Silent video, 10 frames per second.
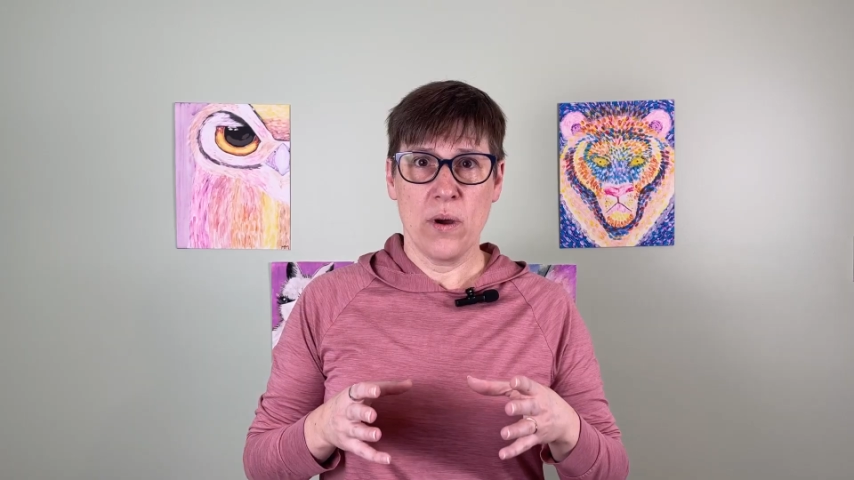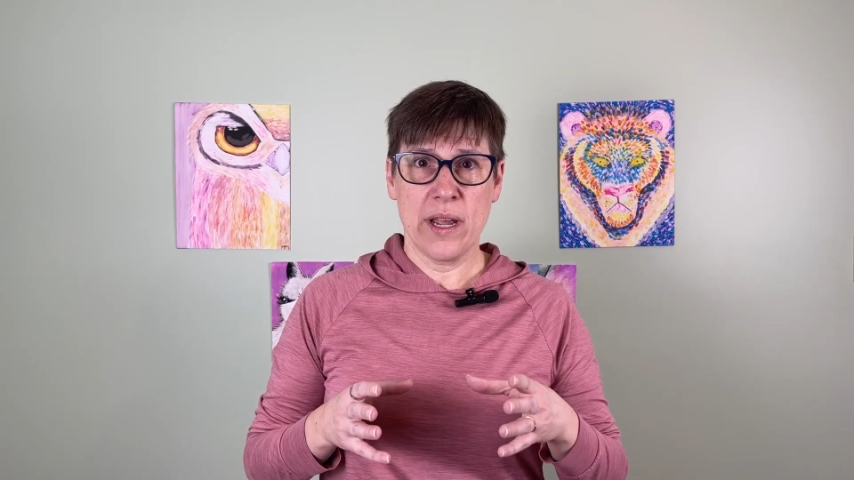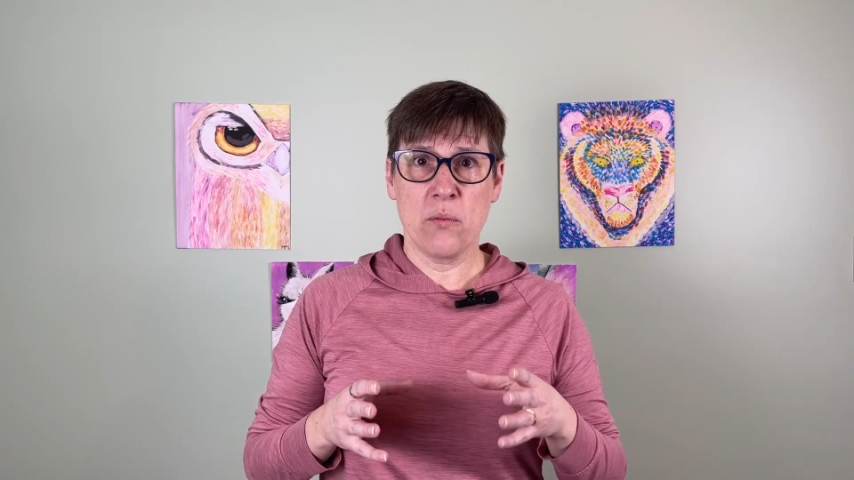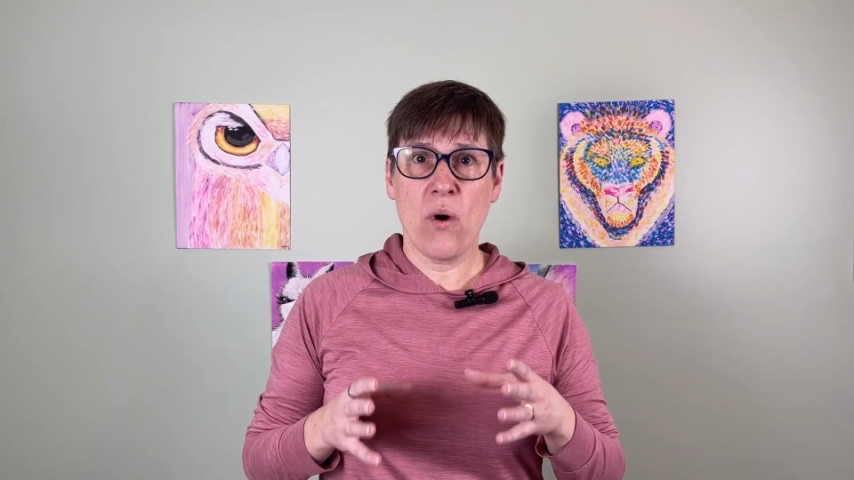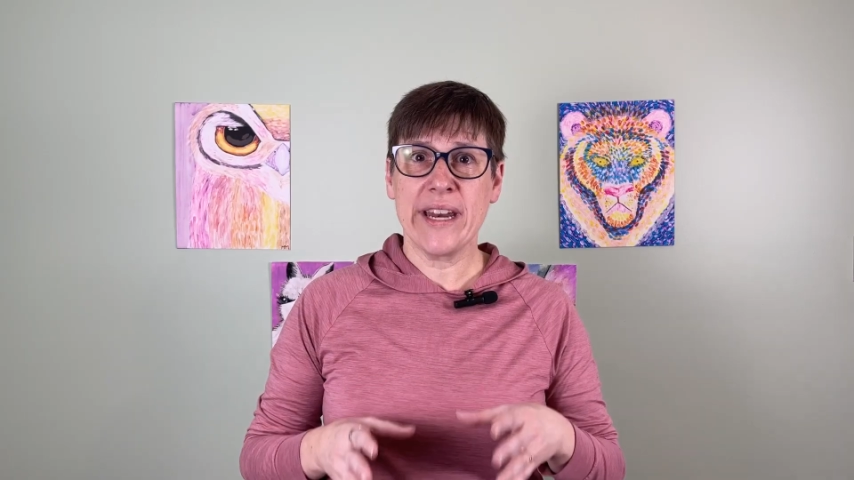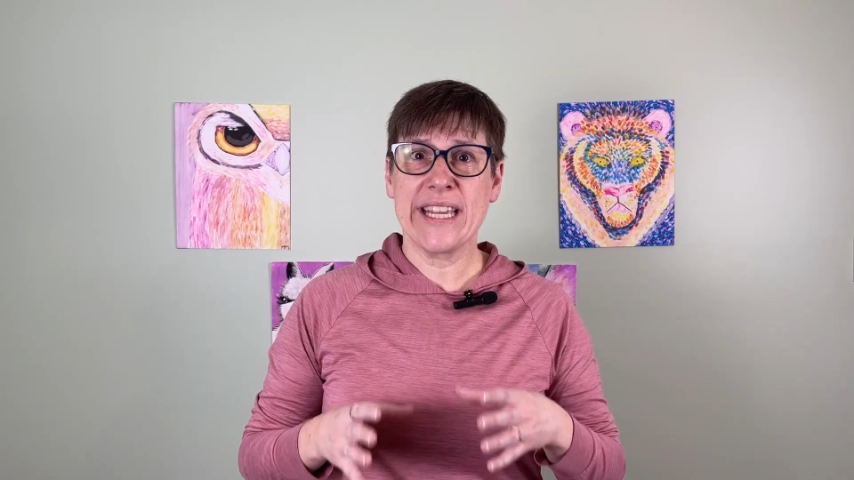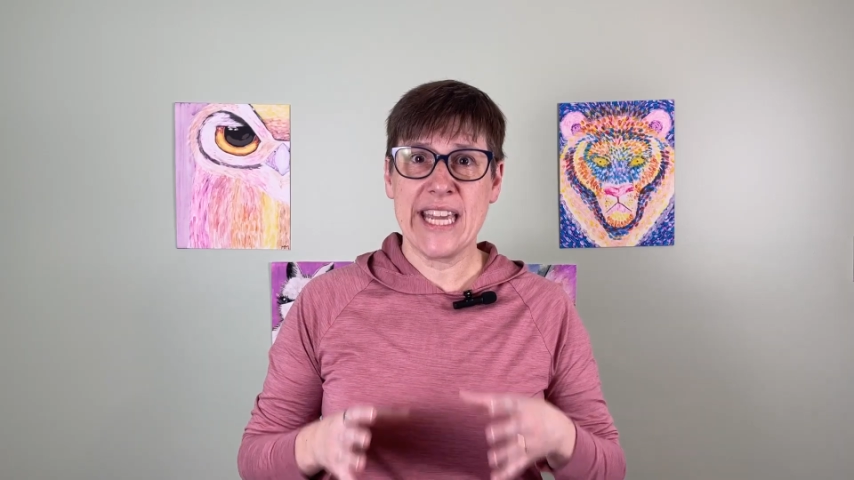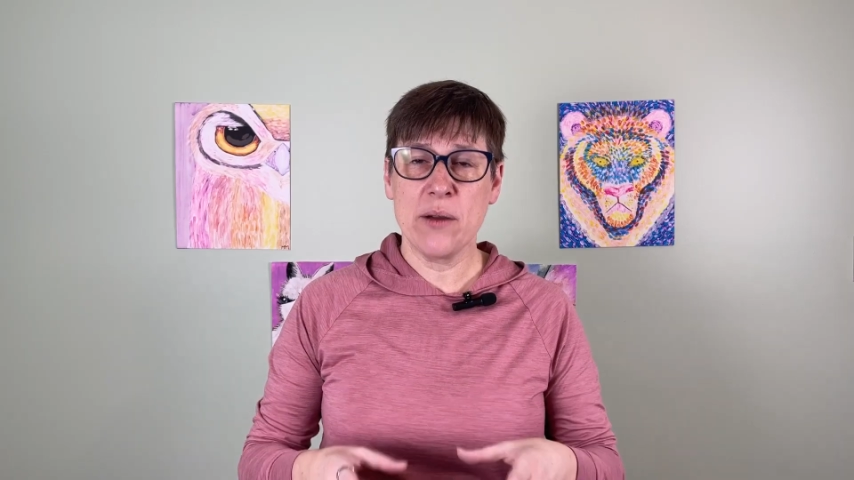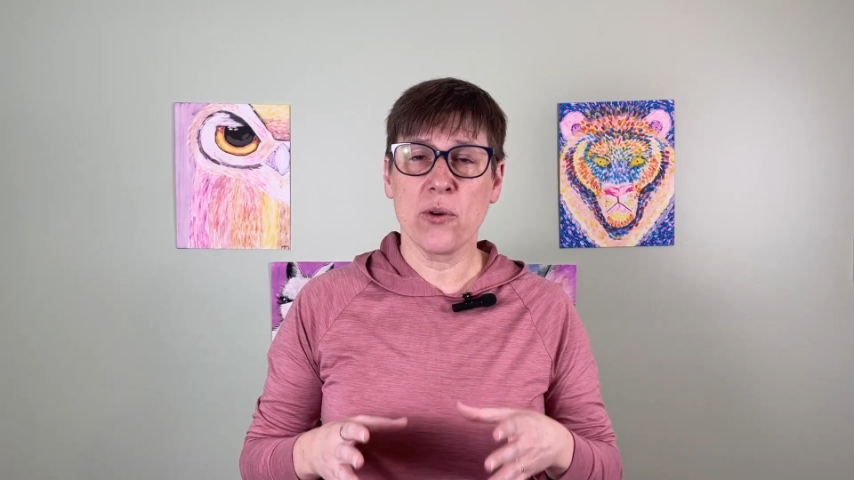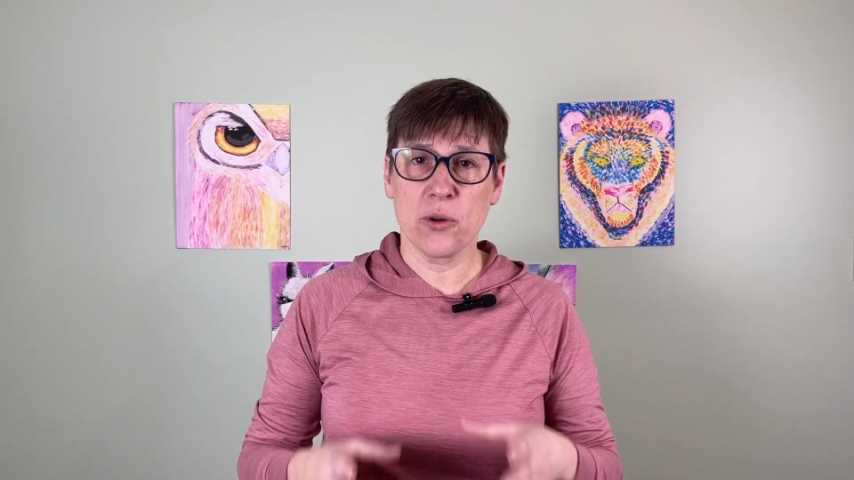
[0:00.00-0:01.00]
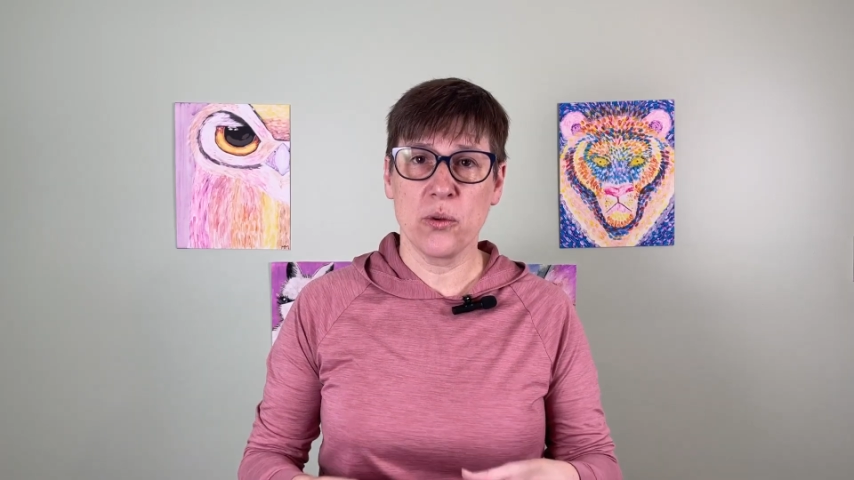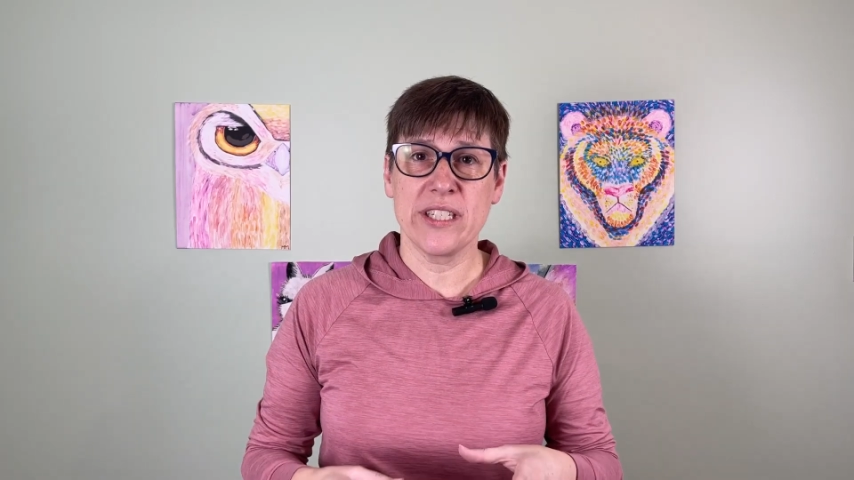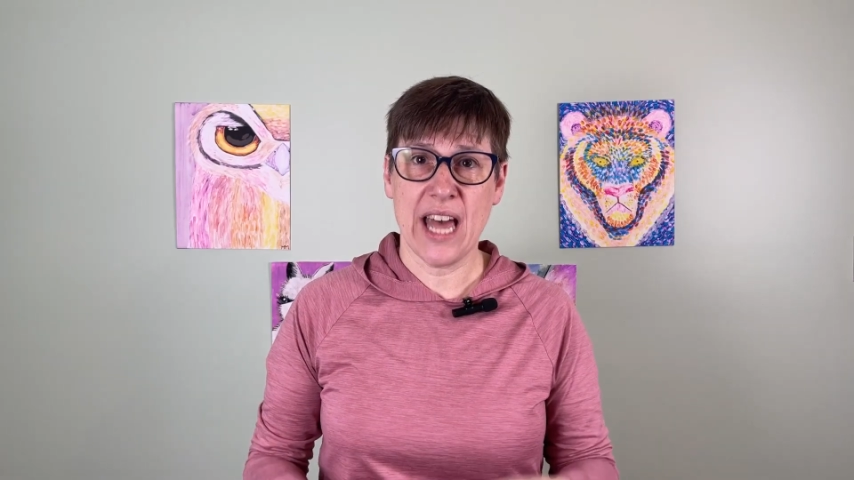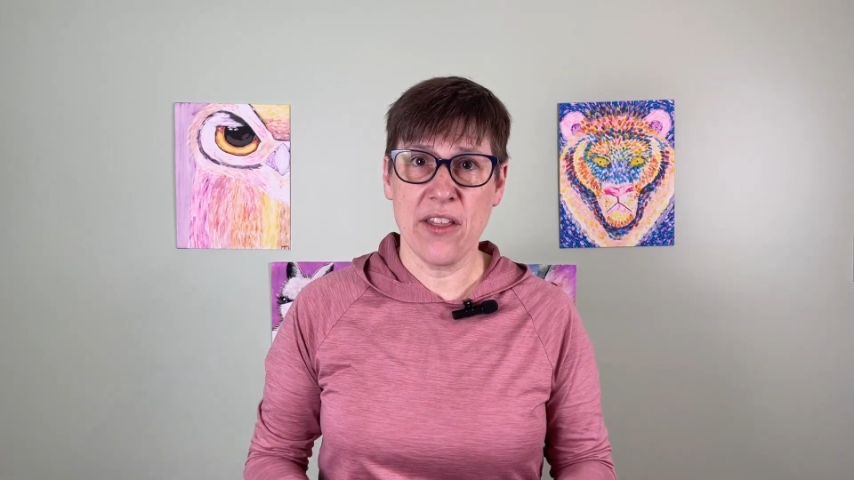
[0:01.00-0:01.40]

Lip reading: what a keyword will tell